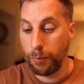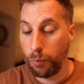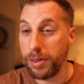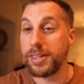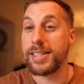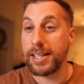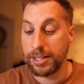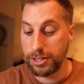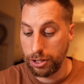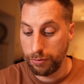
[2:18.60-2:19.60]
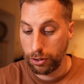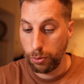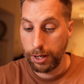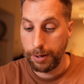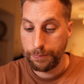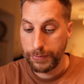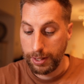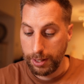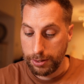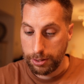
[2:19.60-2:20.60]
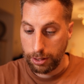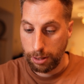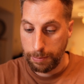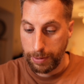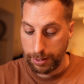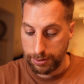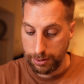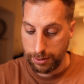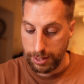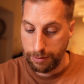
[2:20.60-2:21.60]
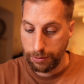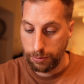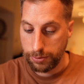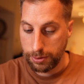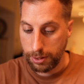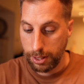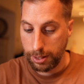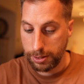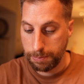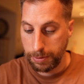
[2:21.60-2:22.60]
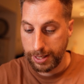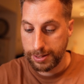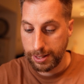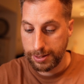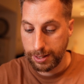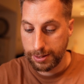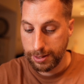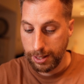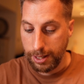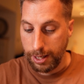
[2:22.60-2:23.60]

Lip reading: with the settings that you require. So coming back to the default display settings,